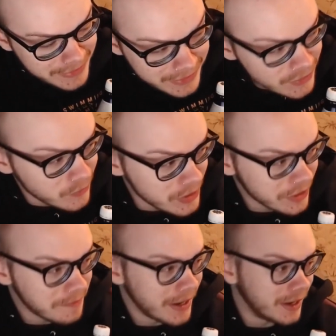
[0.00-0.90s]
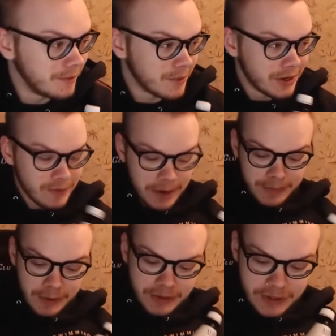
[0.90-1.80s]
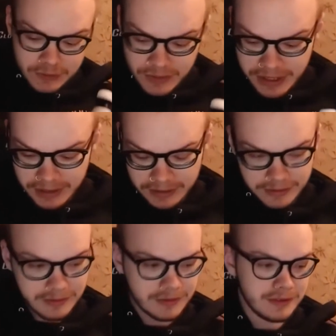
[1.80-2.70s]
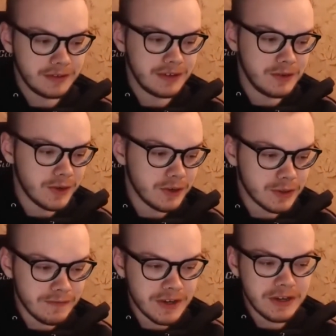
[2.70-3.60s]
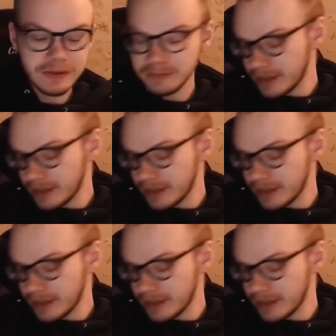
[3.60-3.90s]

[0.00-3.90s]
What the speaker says: I'm gonna upload this week. You wanna know what the video?